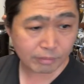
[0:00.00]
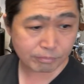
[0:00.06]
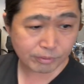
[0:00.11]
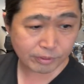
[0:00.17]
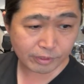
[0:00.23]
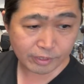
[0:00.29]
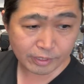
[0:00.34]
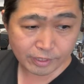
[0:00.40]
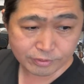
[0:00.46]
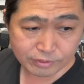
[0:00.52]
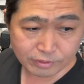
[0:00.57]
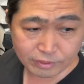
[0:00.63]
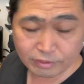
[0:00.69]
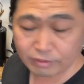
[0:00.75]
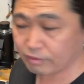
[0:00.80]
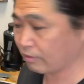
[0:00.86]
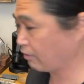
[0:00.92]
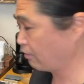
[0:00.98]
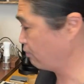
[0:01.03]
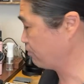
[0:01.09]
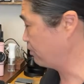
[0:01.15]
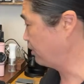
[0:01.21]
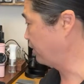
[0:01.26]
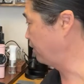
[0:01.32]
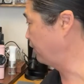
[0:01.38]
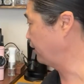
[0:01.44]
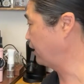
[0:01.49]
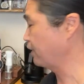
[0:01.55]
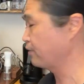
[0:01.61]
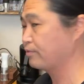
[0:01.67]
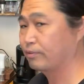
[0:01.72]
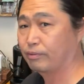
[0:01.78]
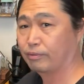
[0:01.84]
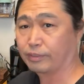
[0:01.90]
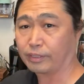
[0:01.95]
bring you guys a little closer here, guys.
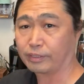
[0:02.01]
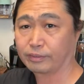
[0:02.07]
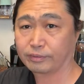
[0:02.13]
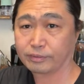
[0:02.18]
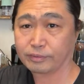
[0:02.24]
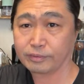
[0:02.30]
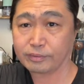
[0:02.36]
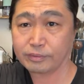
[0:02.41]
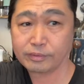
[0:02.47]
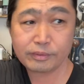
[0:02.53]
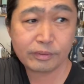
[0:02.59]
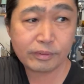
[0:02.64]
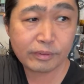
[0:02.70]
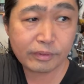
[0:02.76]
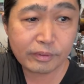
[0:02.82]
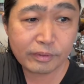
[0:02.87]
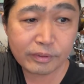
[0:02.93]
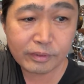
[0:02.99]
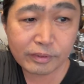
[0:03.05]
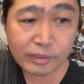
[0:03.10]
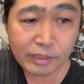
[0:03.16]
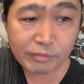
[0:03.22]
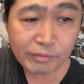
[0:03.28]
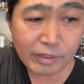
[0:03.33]
Hold on. Give you